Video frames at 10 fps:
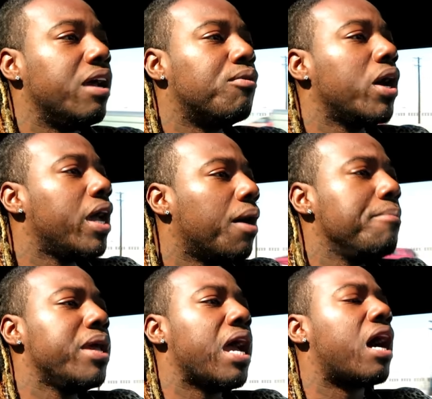It will help
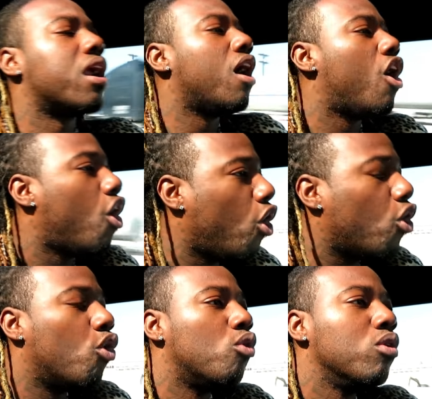me out a
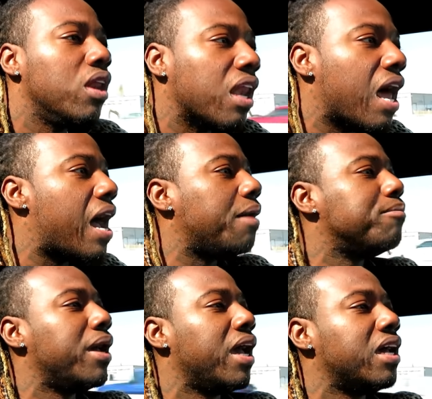whole lot,
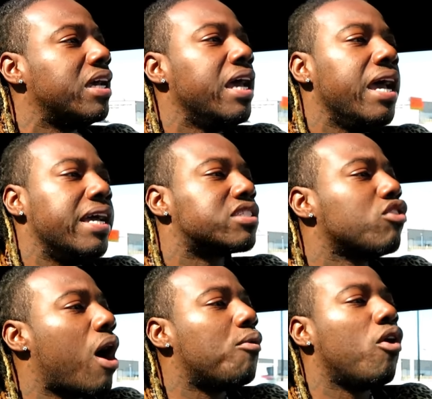man. And
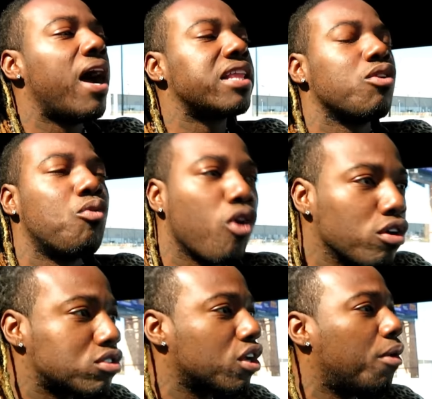so I won't have to
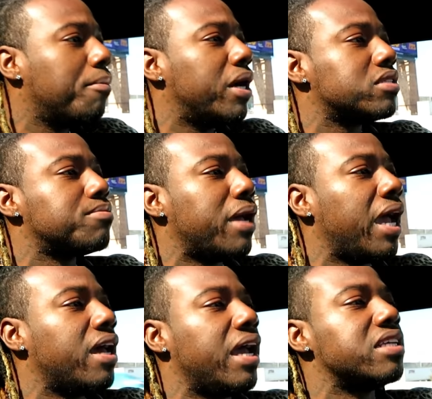work so much,
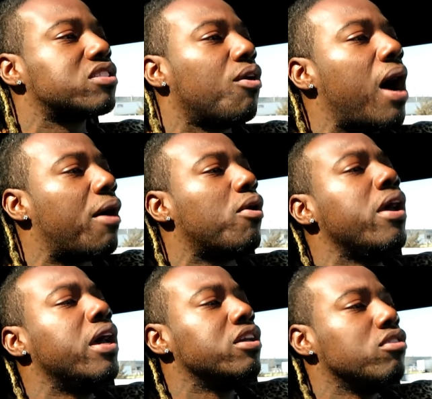man. And so I
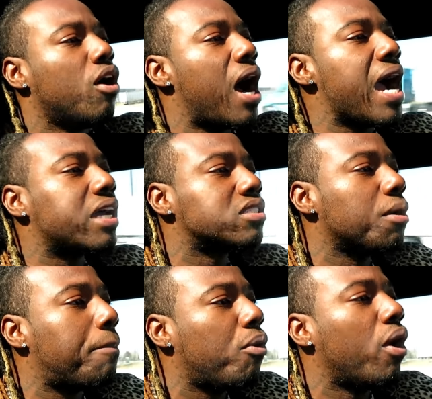can
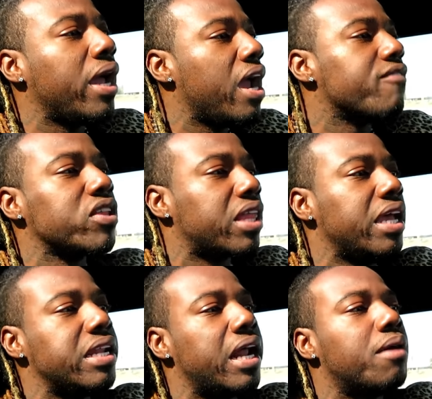support
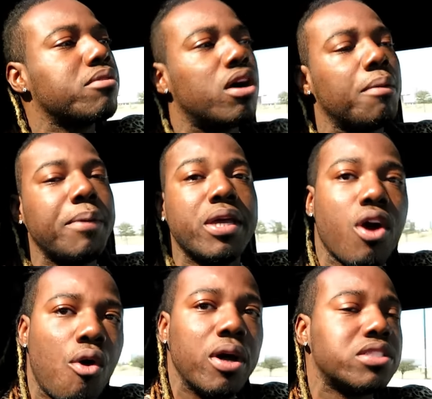everything that I'm gonna be
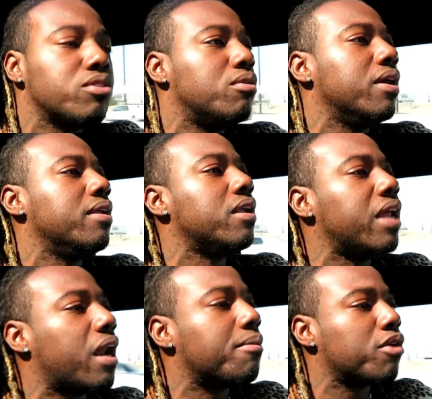going to and
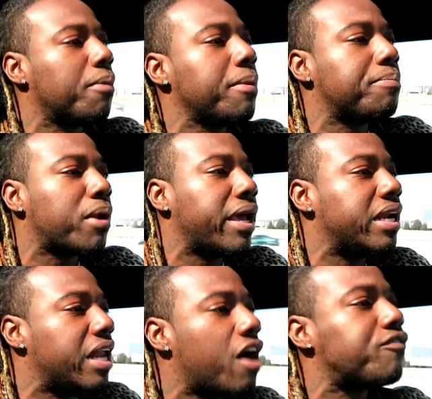that I'm gonna be
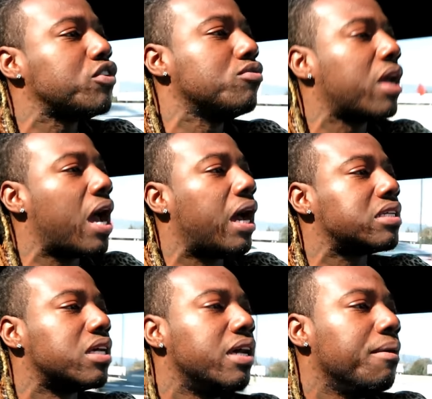planning out for you
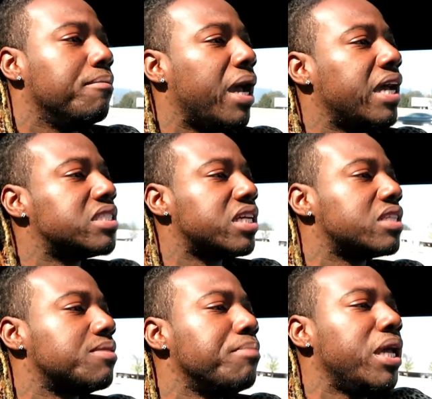guys. Man, it
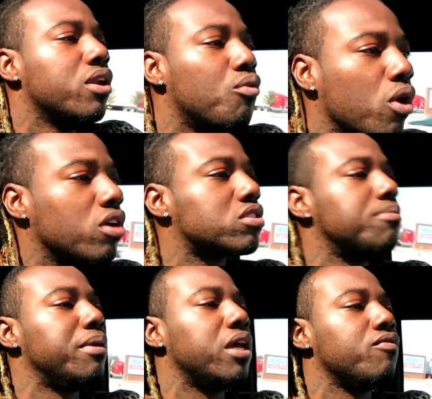just mean the world
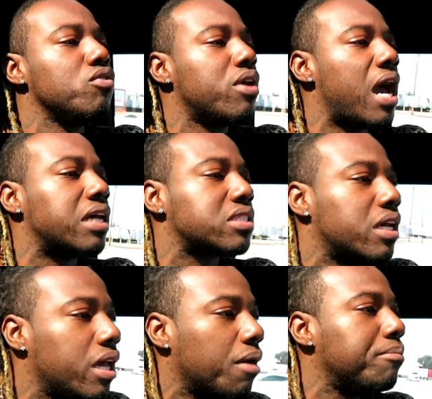to me if you guys
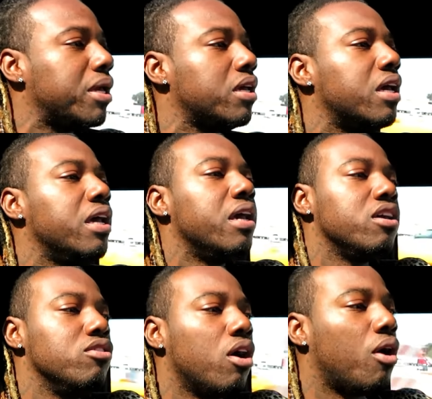can help me,
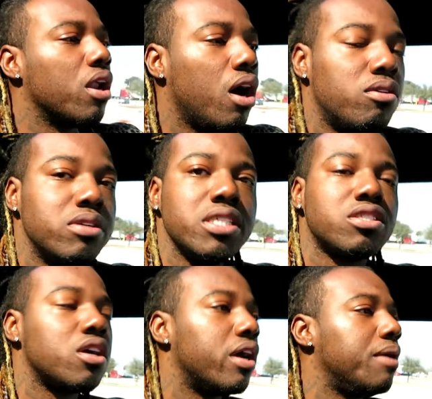you know, along this
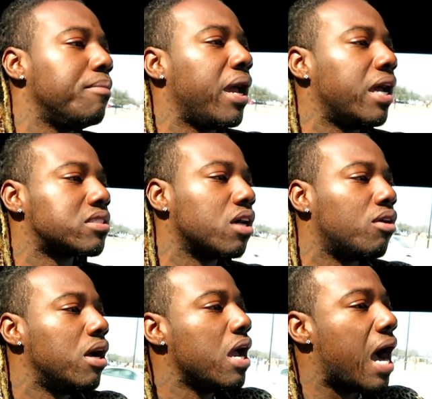journey, man.
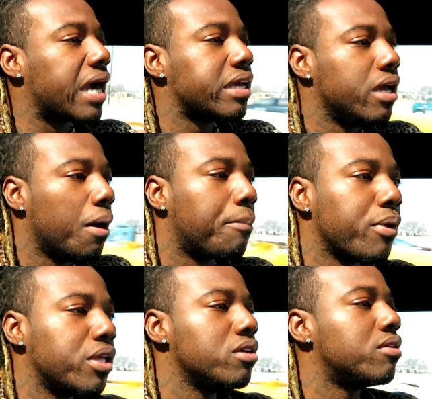So I can help
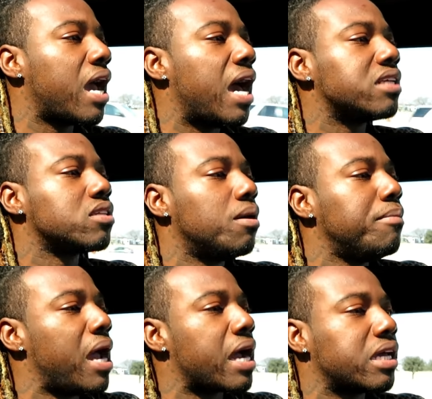bring you guys up,
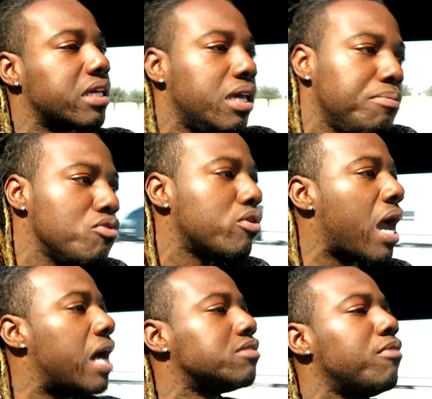man. I can keep you
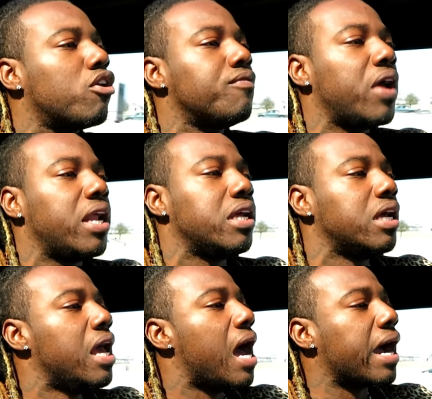guys motivated.
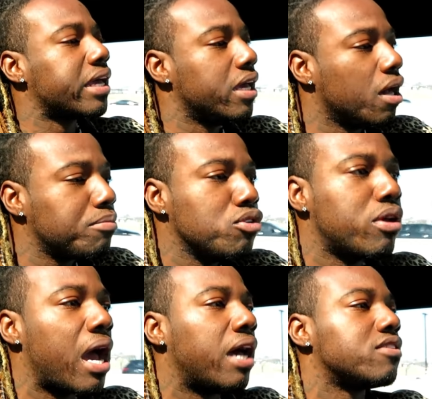I can help you
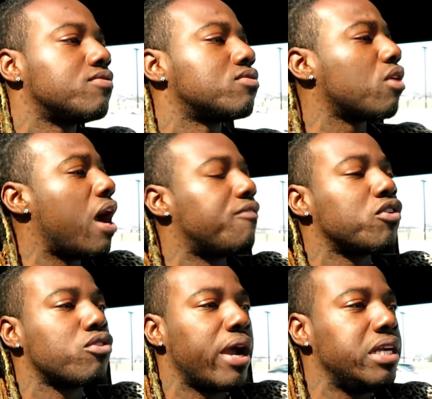guys strive
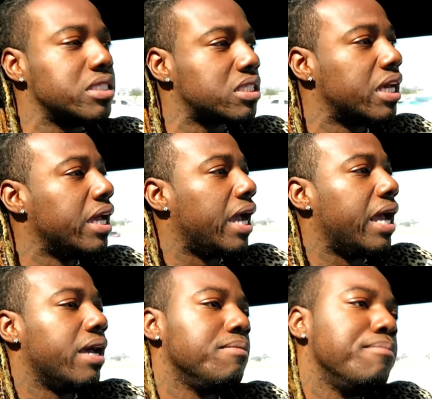for greatness.
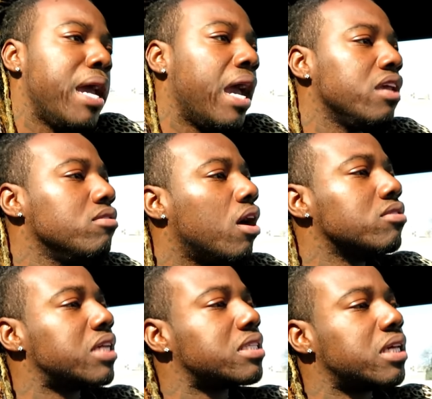And man, you
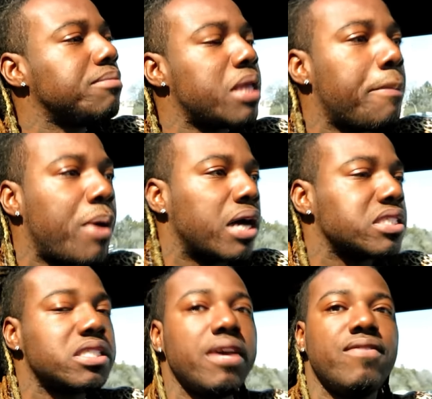know, just keep that
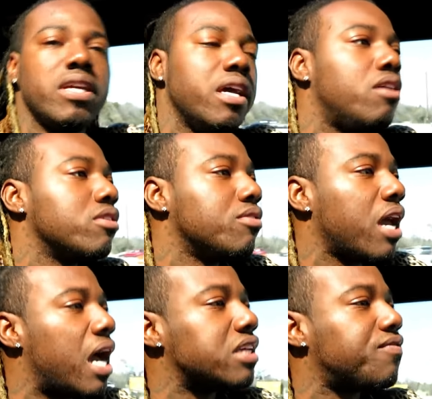positivity on you
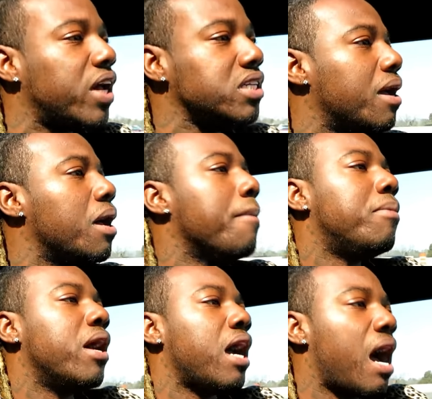guys' face.
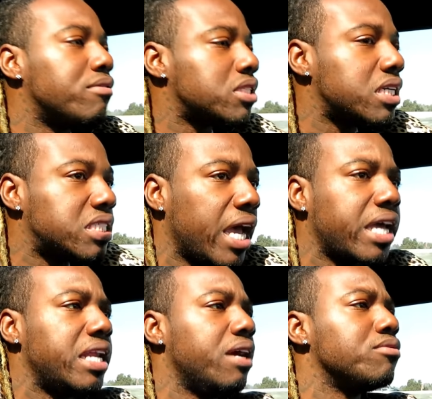But I was just
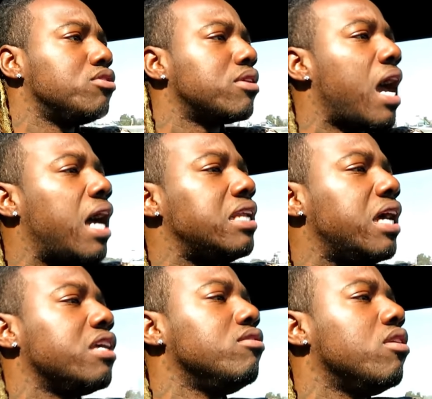checking in with you guys,
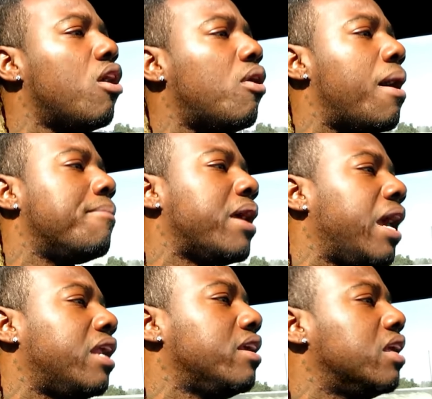letting you know I'm
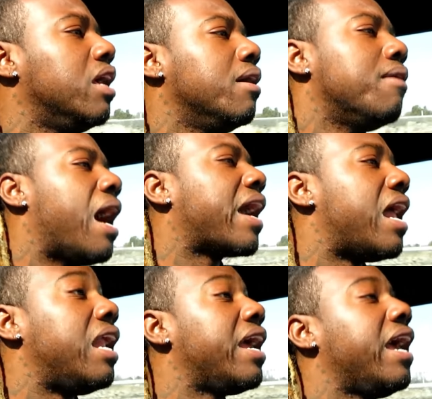headed. I
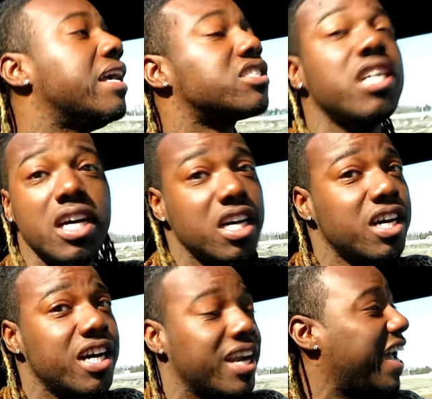gotta head to the
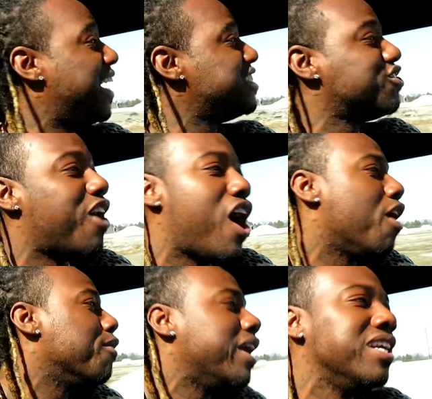hood, man. As you
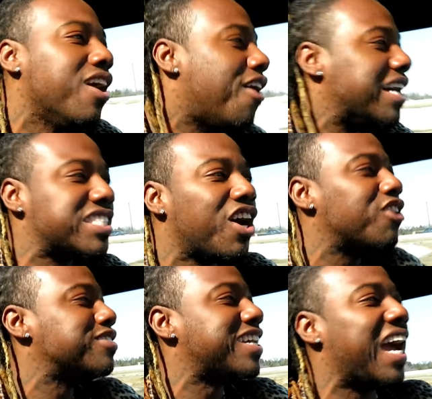already know, I
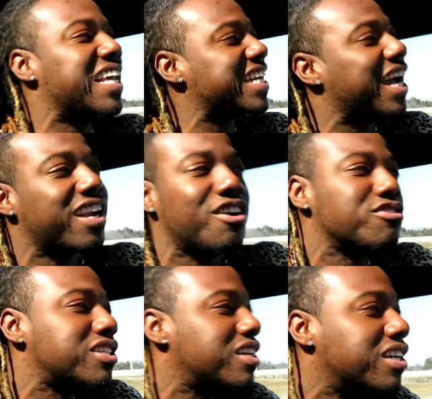told you guys I gotta
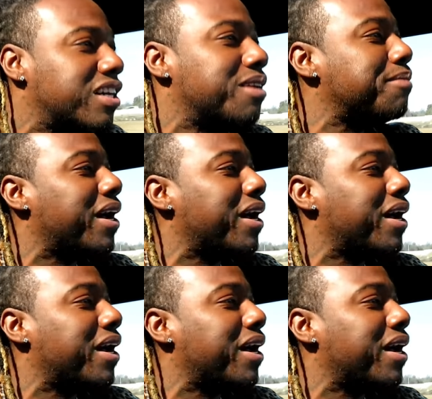go to the hood,